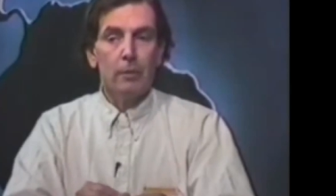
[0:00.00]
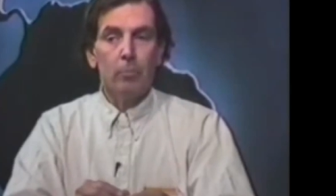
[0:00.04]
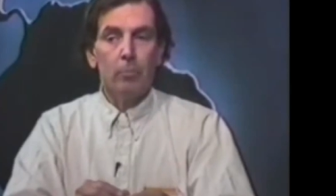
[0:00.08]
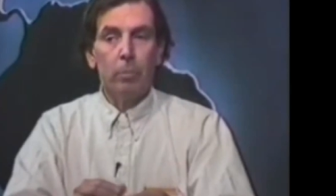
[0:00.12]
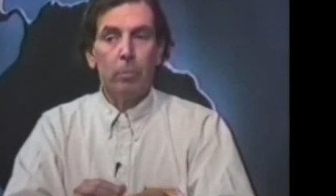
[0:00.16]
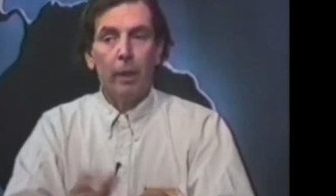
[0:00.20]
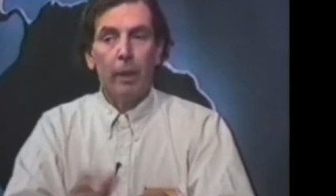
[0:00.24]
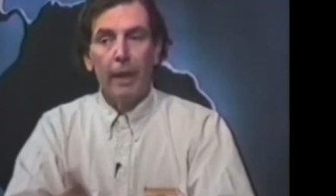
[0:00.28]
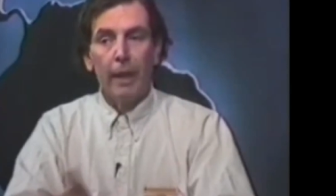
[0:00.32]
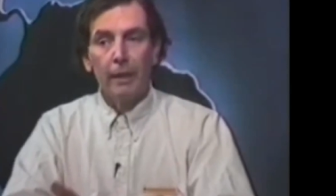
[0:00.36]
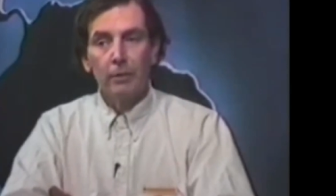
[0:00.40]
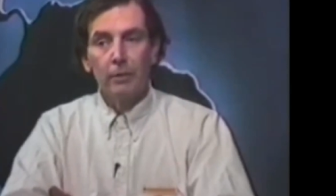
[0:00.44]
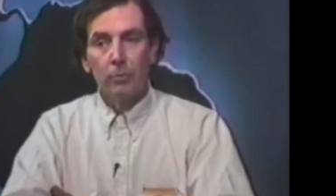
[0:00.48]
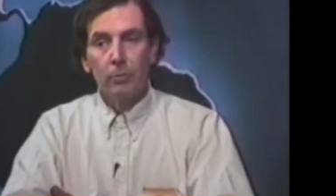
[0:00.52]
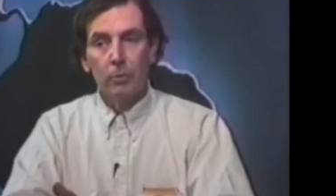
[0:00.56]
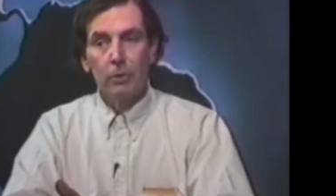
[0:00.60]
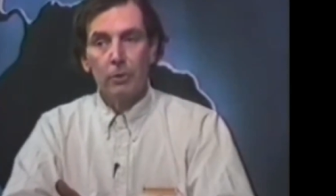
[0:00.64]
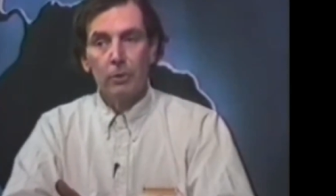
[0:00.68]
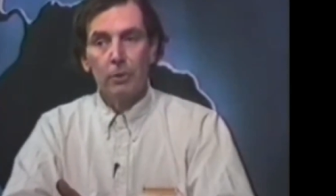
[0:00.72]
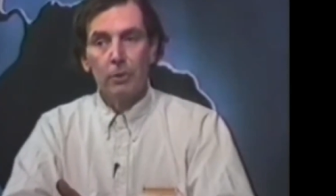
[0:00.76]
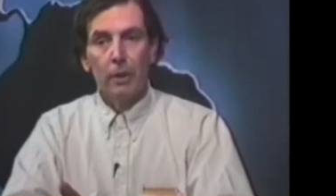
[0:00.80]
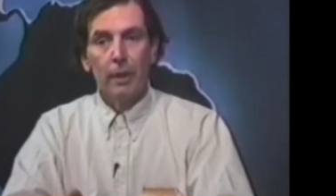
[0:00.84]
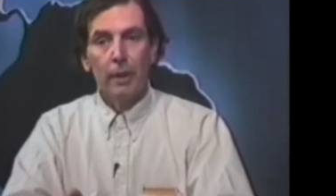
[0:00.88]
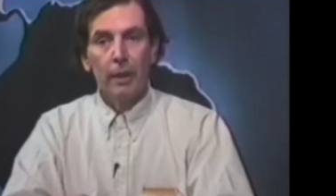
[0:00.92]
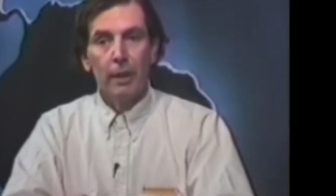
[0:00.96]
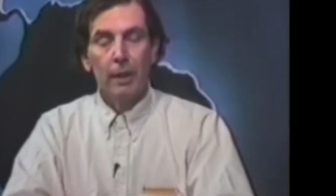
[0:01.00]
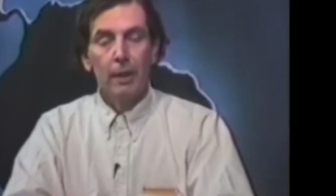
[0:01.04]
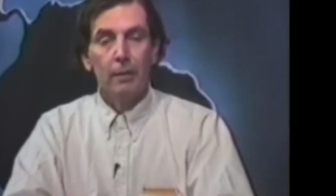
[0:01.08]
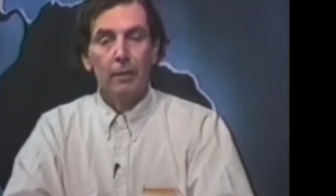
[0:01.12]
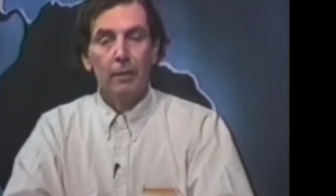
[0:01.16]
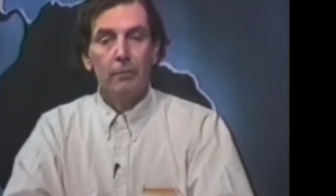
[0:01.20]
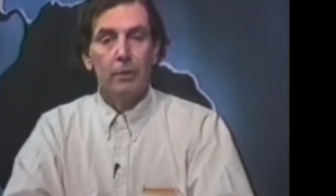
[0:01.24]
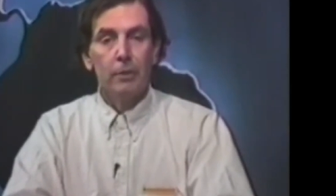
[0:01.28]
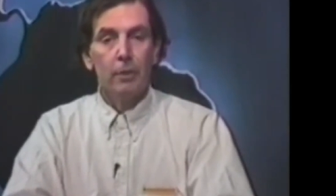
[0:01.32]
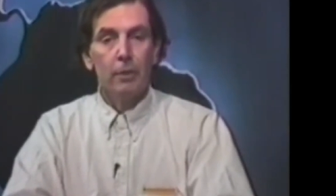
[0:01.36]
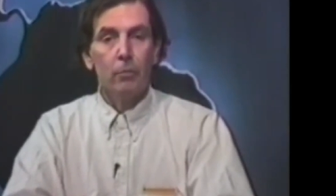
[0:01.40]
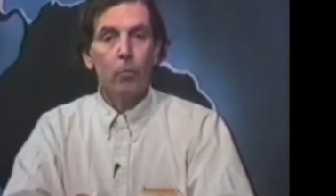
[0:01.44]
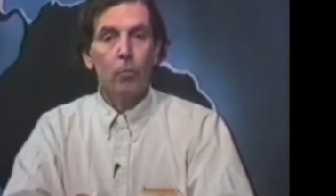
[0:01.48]
that blacks were
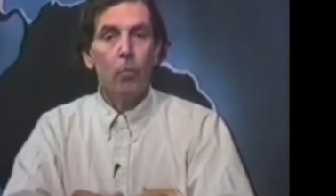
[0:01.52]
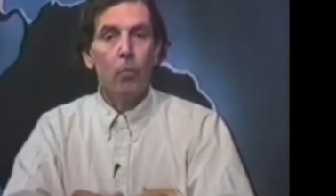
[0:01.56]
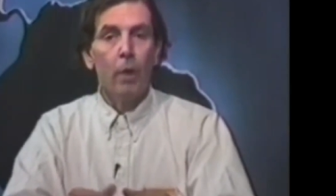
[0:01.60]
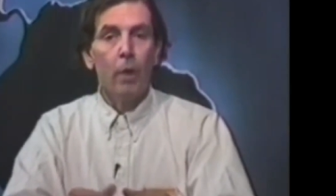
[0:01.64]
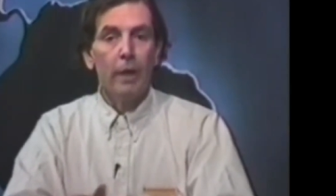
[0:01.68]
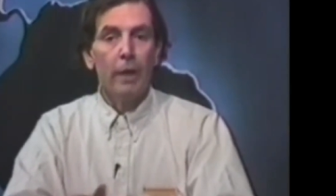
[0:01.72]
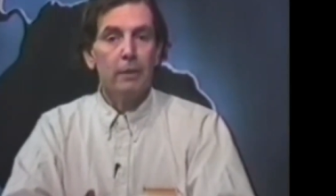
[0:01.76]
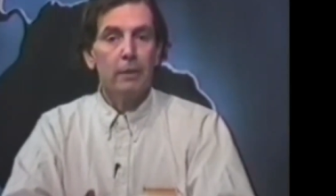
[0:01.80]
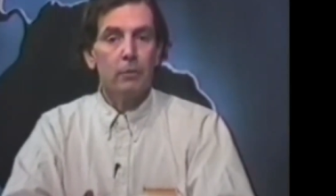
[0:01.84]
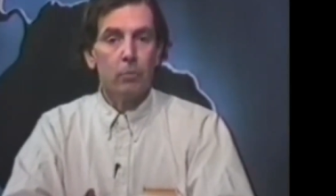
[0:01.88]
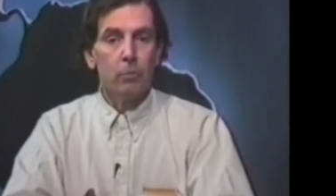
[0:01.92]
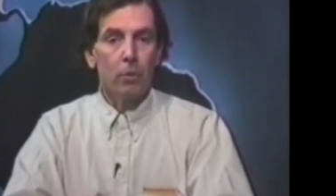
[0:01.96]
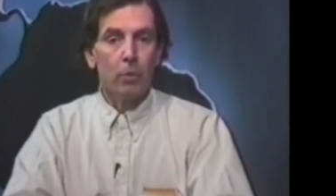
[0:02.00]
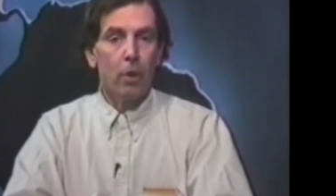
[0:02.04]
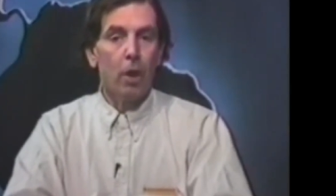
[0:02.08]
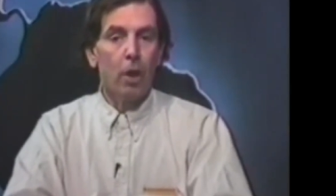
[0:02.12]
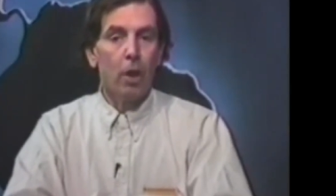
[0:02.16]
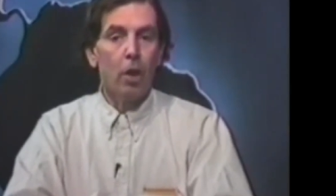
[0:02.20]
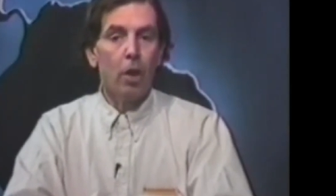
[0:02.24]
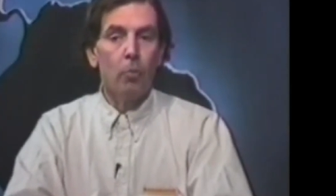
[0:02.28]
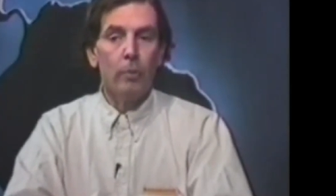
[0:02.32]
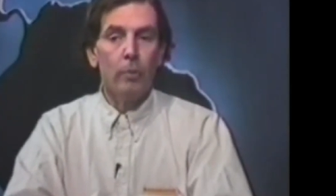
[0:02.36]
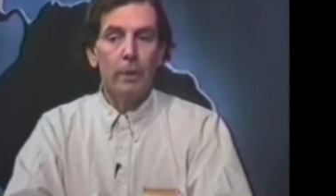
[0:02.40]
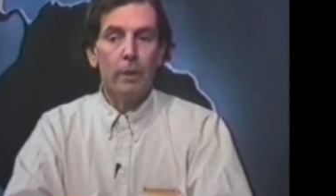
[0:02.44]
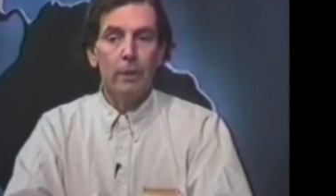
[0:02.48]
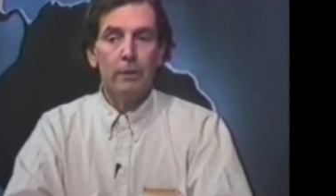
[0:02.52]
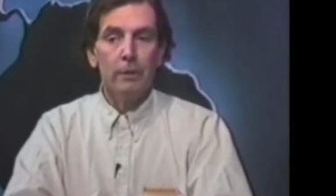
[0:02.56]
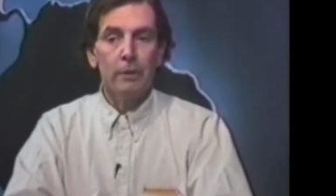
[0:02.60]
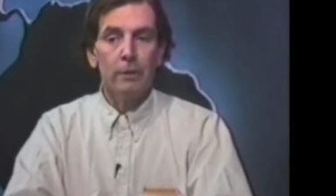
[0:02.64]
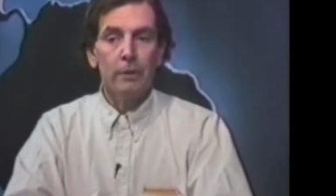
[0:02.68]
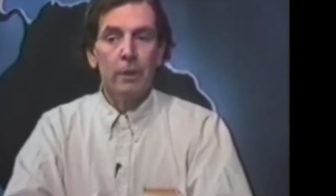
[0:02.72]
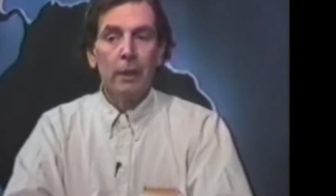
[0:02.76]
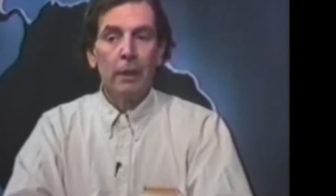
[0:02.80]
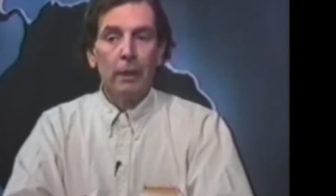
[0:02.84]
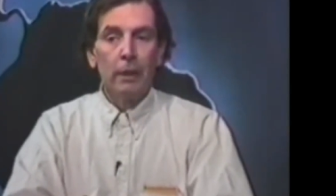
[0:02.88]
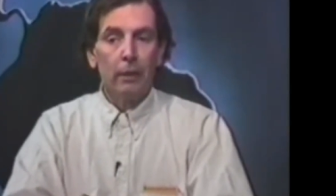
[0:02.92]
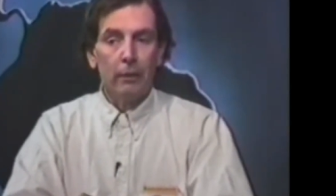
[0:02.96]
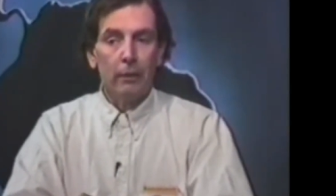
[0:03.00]
slaves and whites were
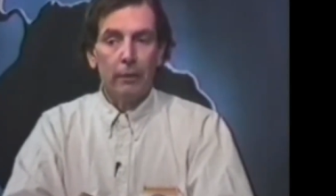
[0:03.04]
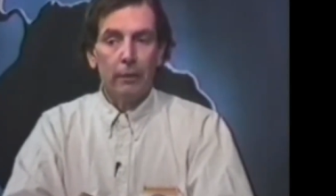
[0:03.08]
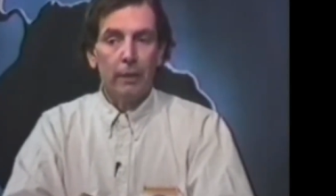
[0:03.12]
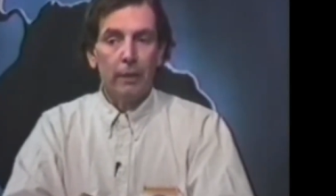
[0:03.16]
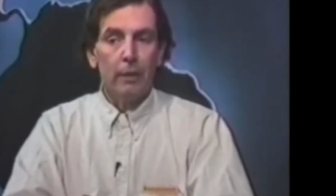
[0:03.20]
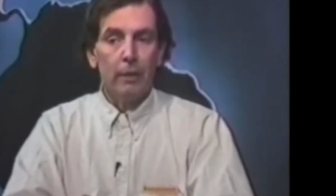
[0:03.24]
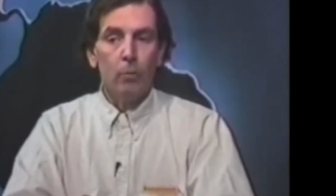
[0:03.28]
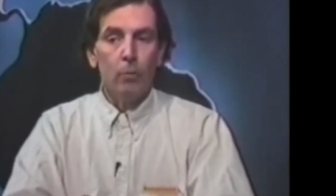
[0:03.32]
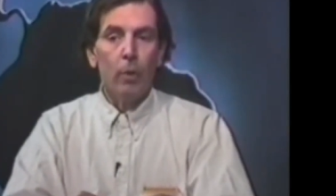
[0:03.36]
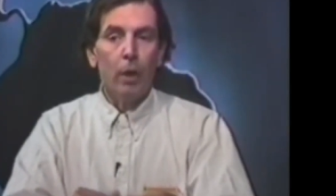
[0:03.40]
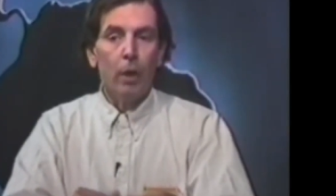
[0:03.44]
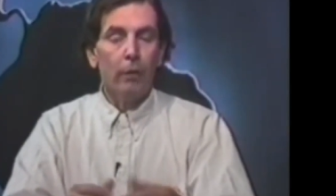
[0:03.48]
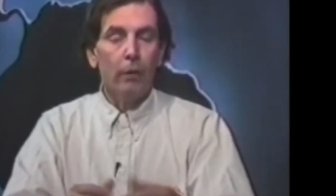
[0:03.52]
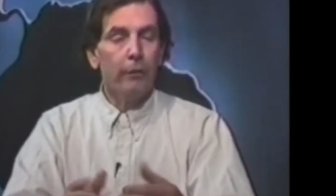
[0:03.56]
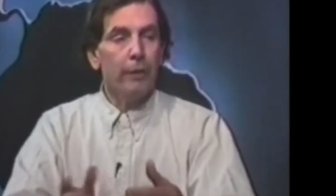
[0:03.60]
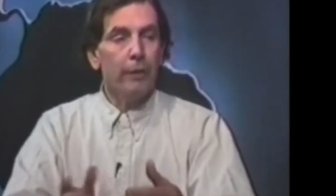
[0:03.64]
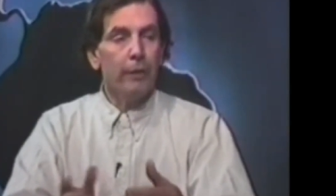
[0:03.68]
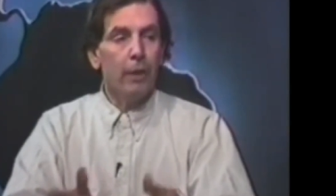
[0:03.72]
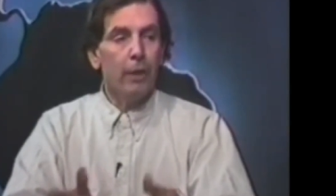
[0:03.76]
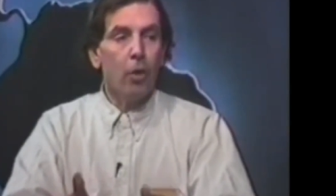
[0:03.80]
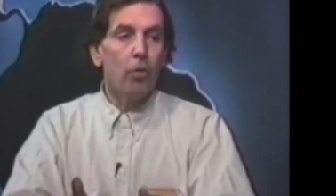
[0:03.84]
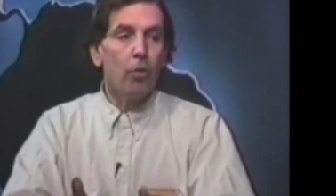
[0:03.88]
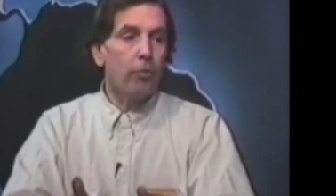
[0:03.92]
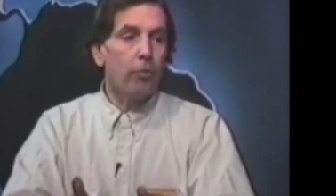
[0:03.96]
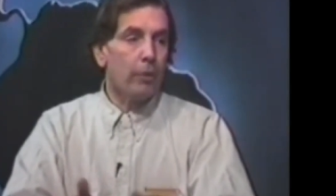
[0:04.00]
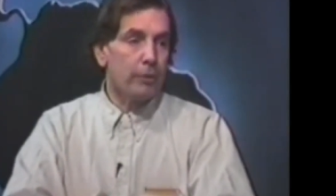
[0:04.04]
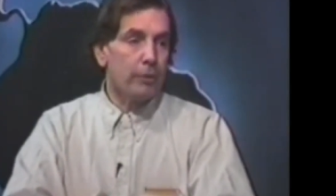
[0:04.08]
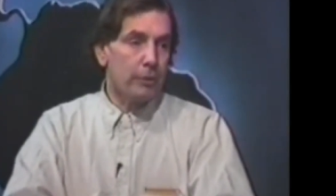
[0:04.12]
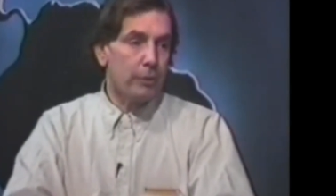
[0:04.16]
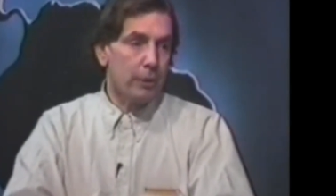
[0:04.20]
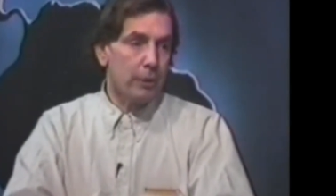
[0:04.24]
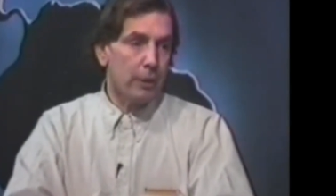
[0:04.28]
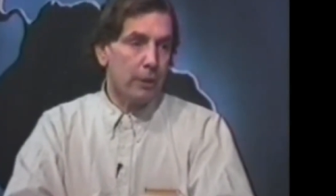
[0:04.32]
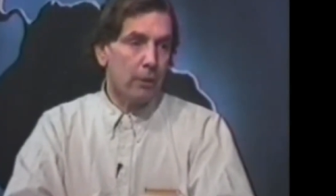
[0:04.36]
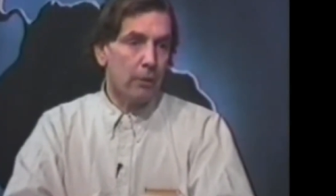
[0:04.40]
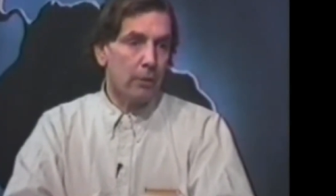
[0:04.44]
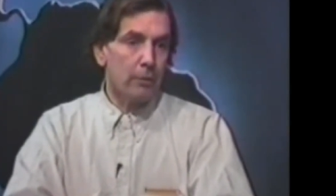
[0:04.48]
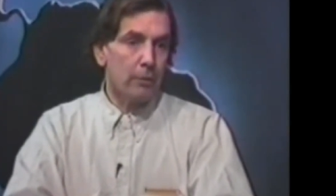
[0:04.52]
always the wealthy
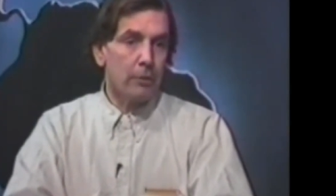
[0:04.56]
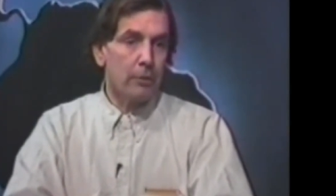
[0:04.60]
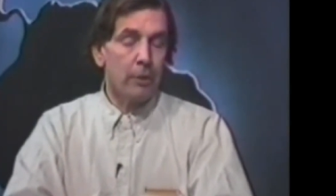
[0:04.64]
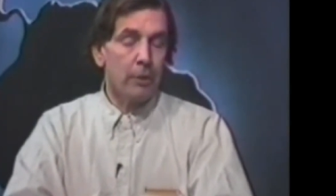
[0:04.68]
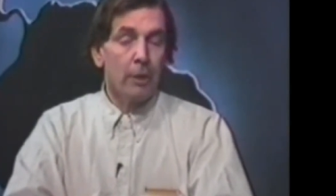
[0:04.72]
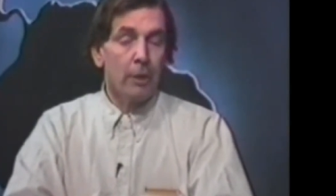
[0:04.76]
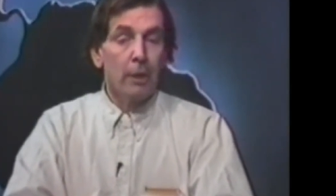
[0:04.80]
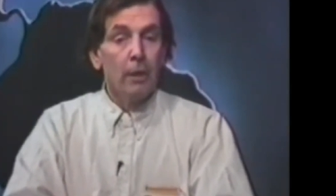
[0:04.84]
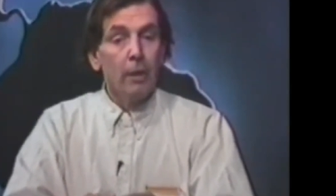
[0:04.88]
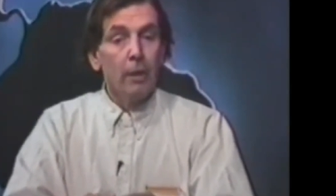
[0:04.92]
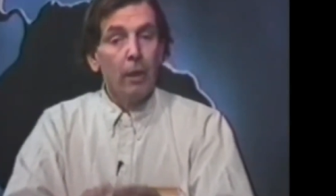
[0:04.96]
overseers,